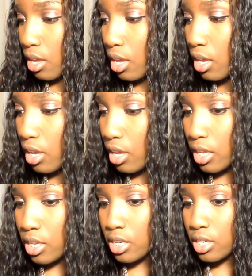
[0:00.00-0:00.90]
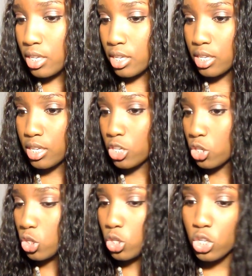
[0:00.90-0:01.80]
And
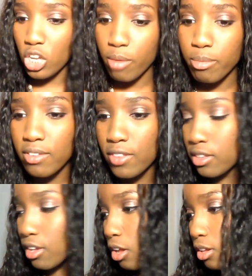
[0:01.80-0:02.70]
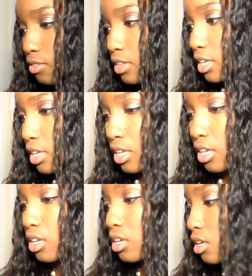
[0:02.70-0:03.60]
I believe that's all of the
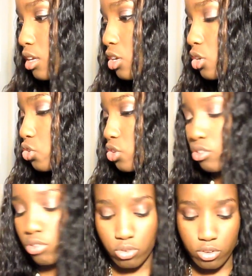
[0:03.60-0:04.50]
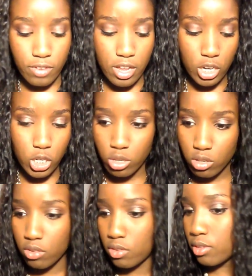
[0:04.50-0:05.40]
drugstore
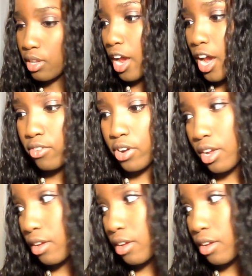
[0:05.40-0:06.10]
foundations that I have right